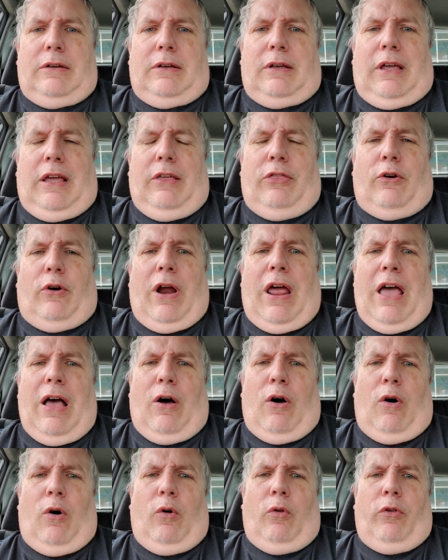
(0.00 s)
either
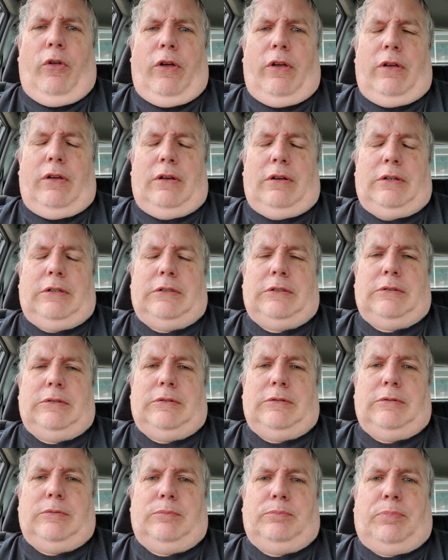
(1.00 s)
held
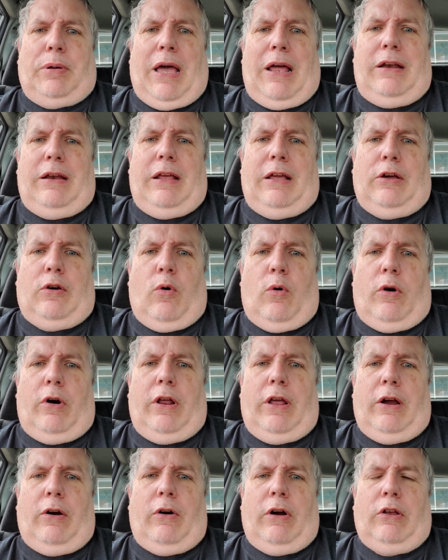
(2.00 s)
pending court
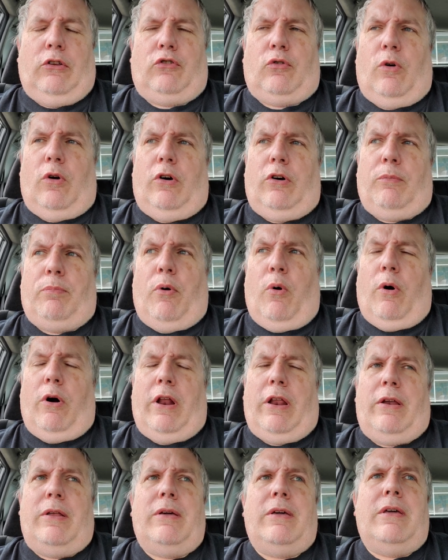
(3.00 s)
hearings or
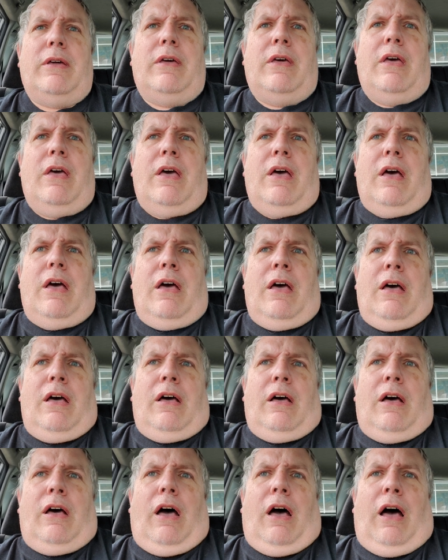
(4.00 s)
deported.
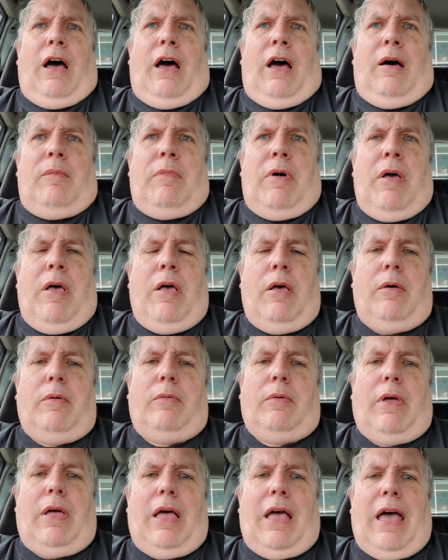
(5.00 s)
Out
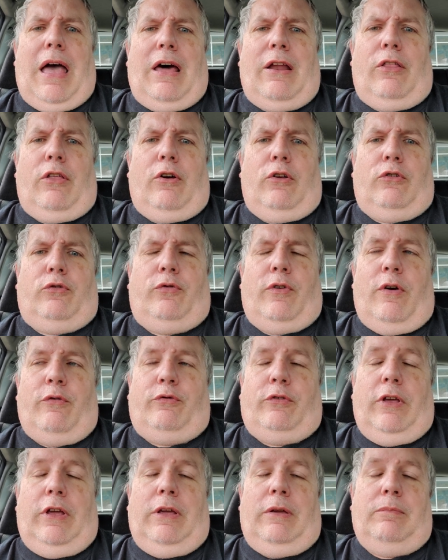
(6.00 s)
of those
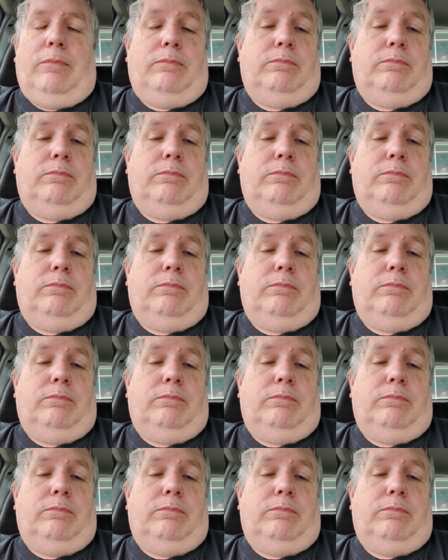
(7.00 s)
50,